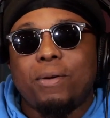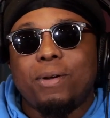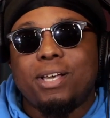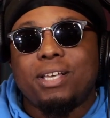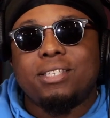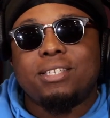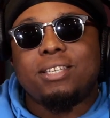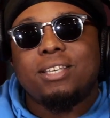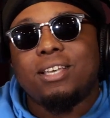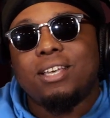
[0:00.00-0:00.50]

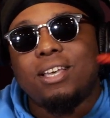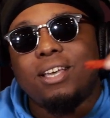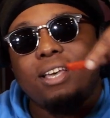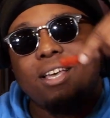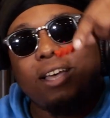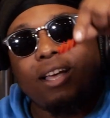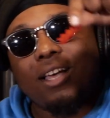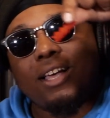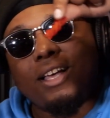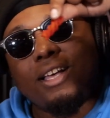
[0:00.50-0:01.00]
Anyways,
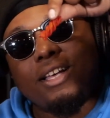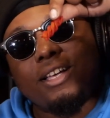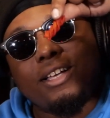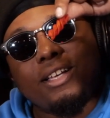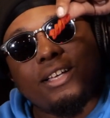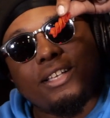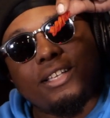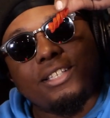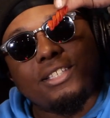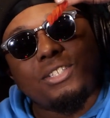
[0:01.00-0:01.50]

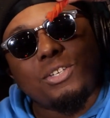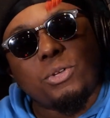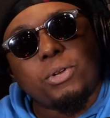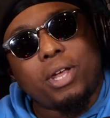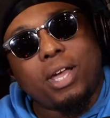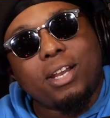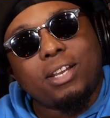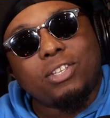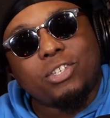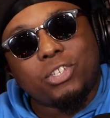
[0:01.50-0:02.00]

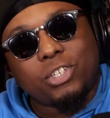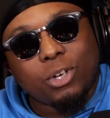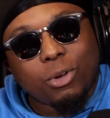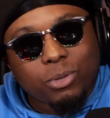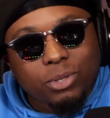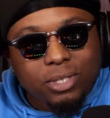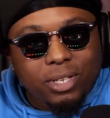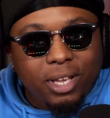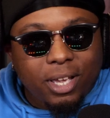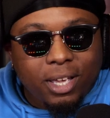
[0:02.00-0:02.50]
till the end of the
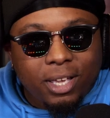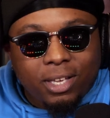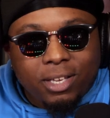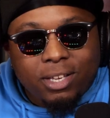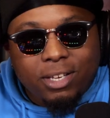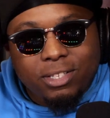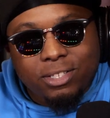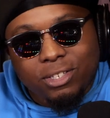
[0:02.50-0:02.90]
show today,